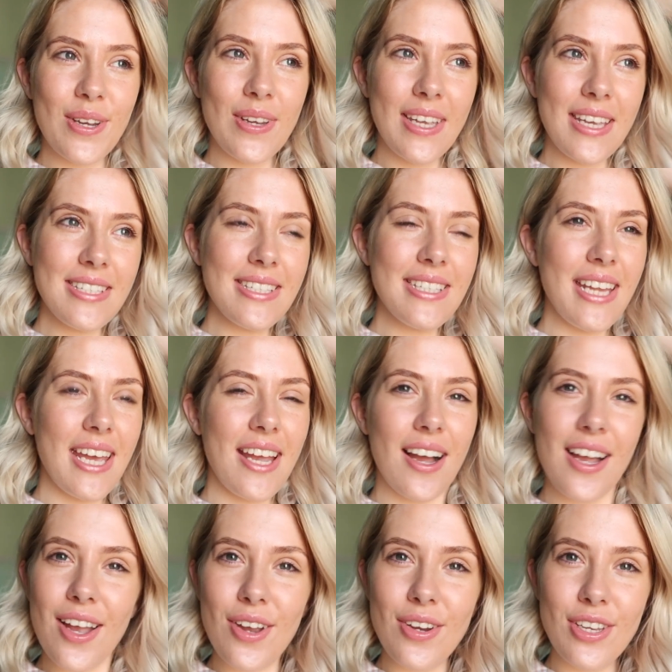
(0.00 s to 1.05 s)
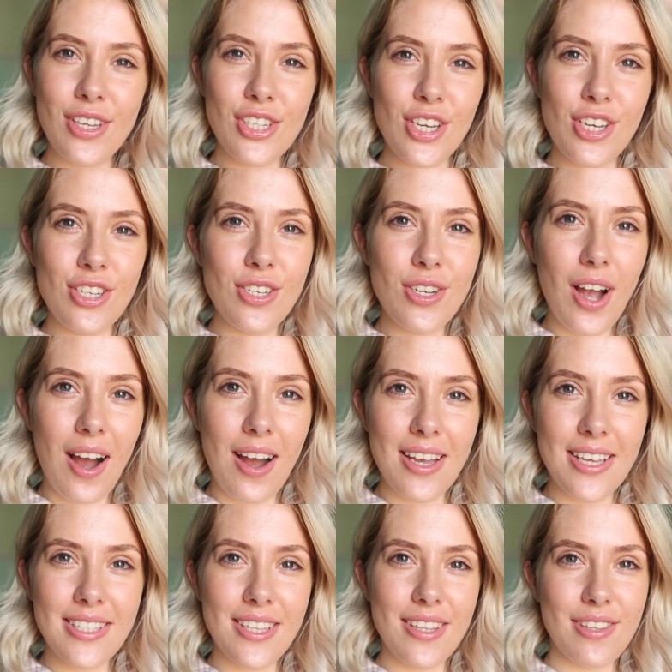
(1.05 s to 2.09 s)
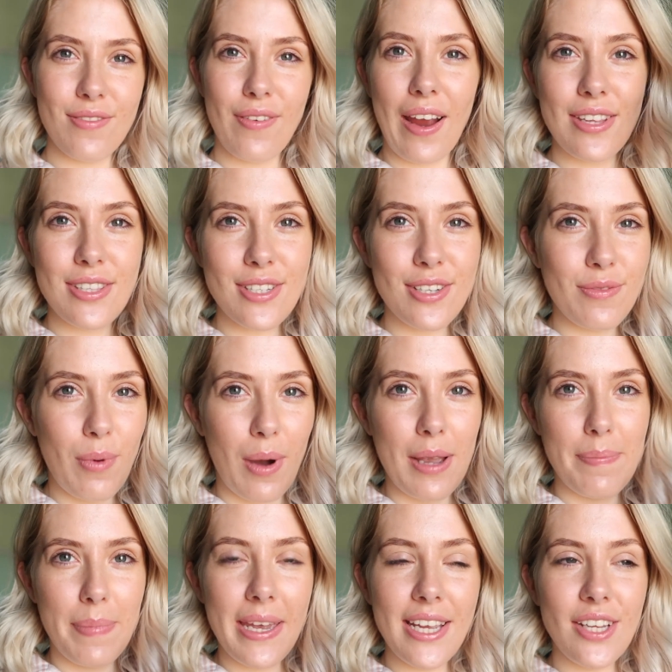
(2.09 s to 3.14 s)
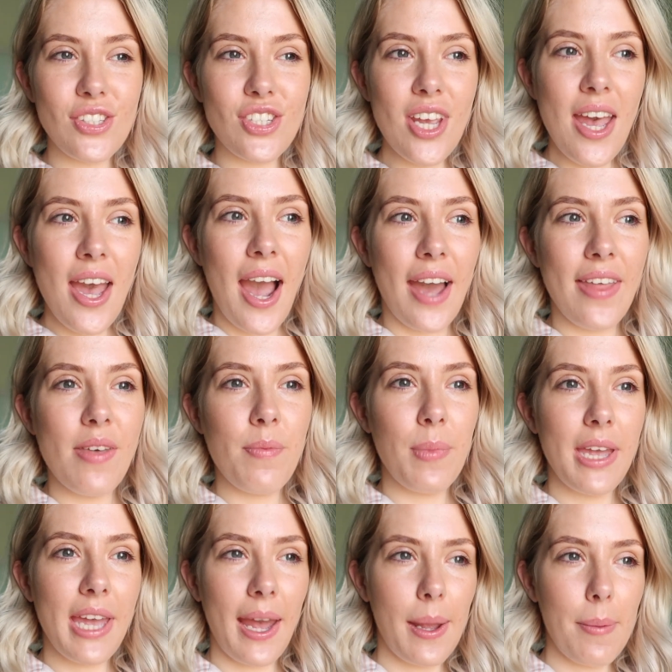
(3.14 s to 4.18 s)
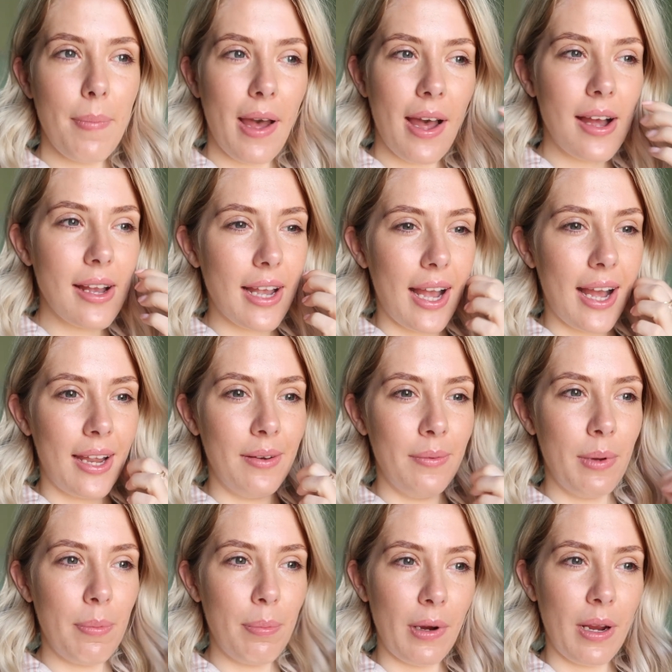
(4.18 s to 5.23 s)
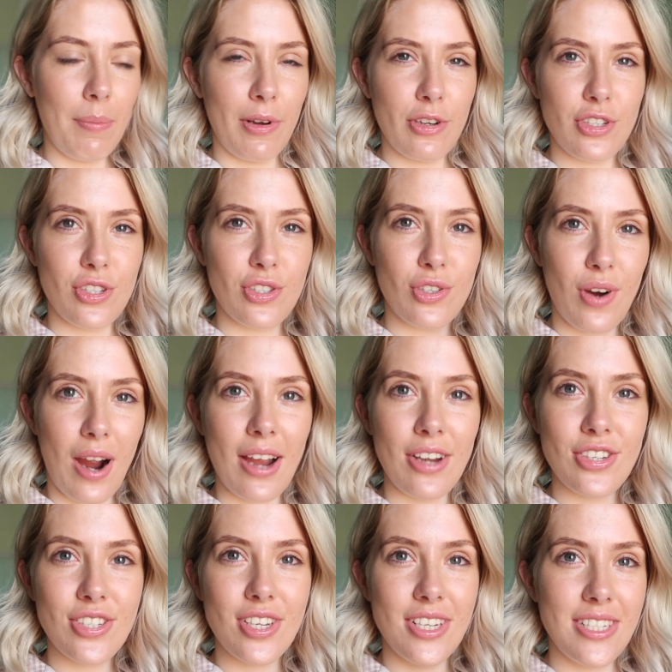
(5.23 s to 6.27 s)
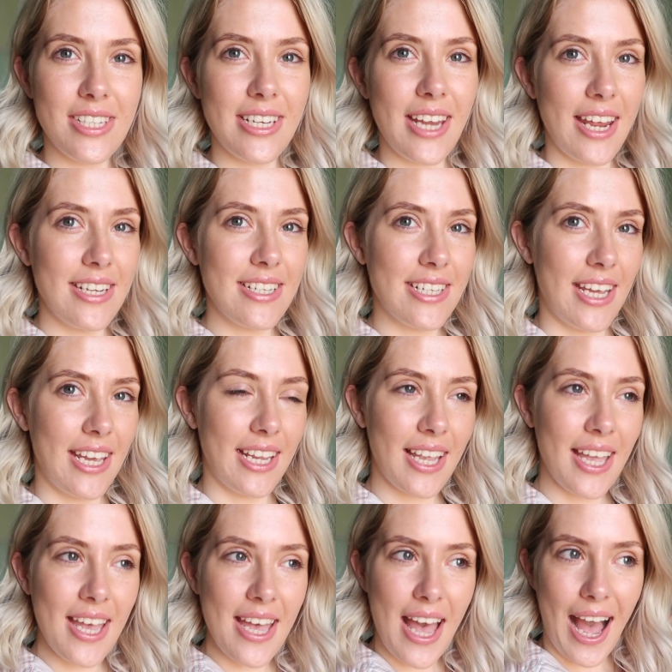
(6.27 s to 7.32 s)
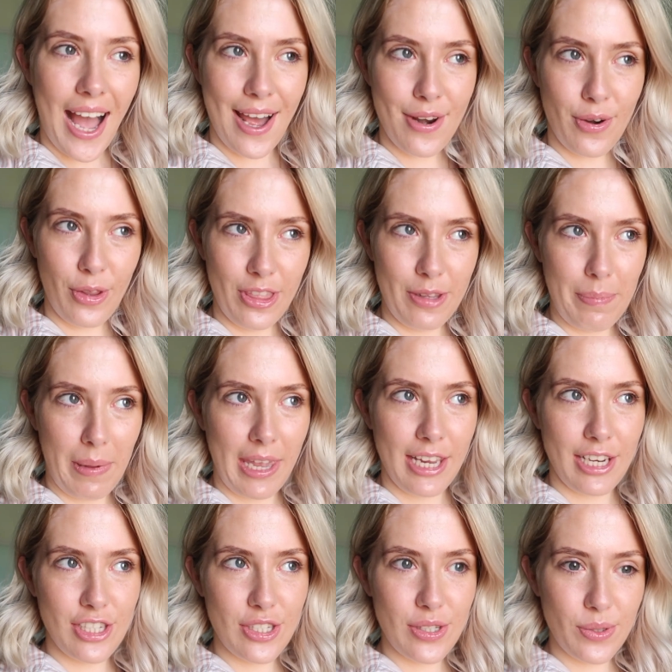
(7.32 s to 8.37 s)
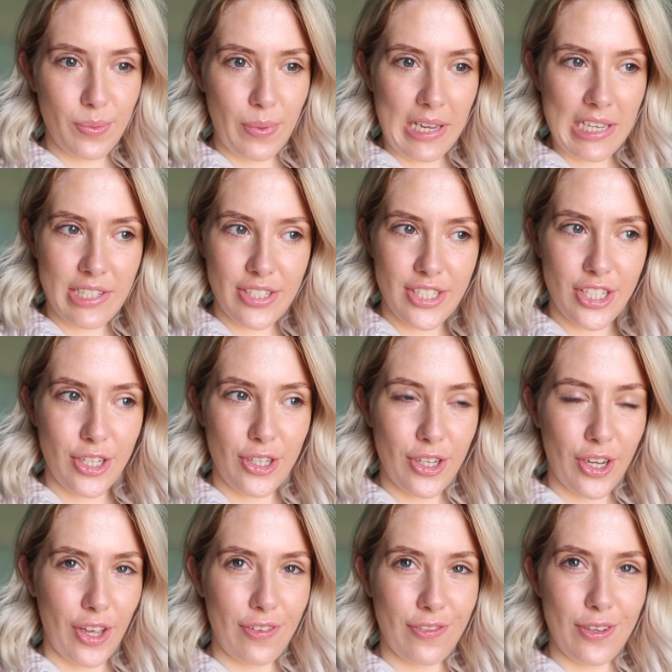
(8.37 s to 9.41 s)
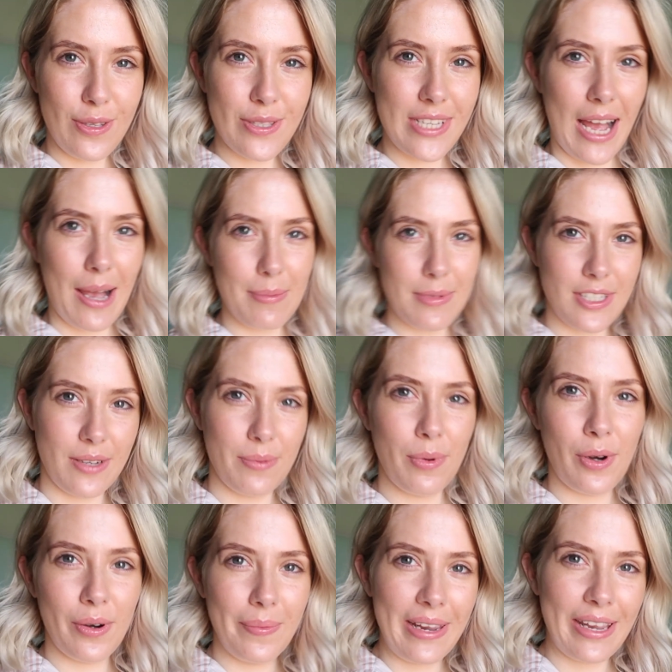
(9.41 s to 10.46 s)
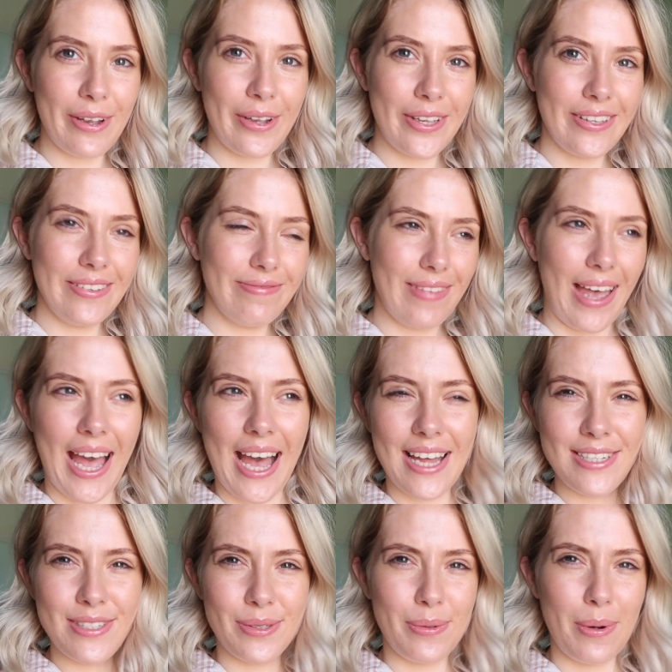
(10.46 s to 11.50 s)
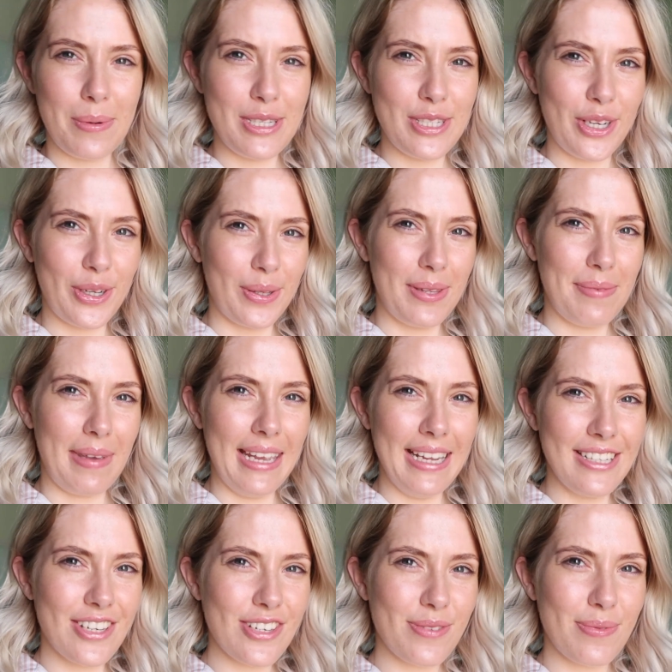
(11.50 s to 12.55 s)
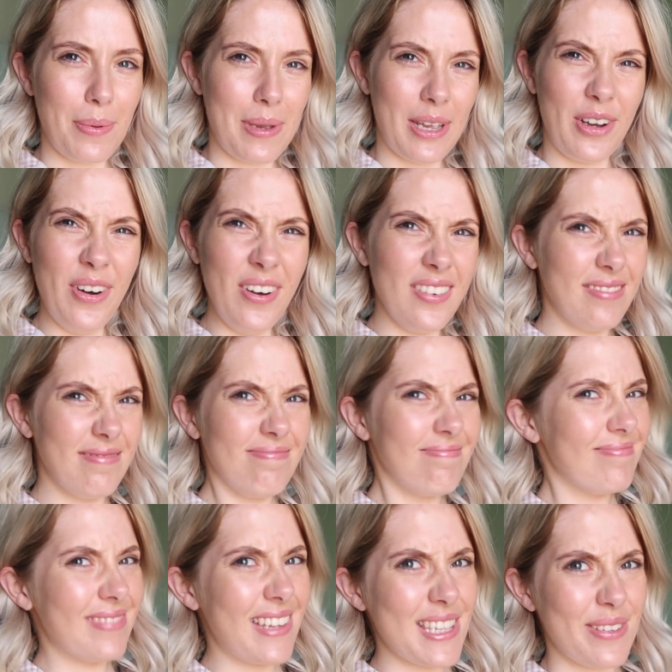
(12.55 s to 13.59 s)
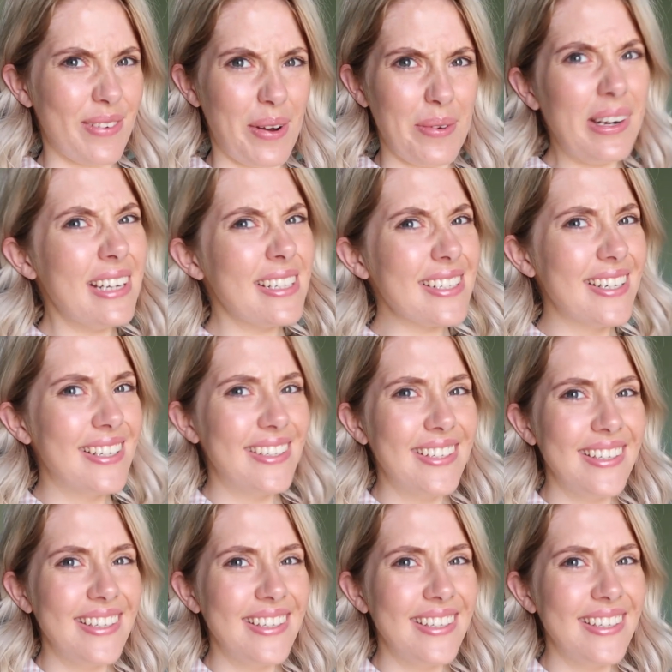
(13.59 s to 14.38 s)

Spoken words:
Yesterday I only showed you guys the rest of White Beach and then we came back and we pretty much just crashed and did editing and on the beach we just took a few snaps. So what we had or what we took on the beach, what we got, sorry word,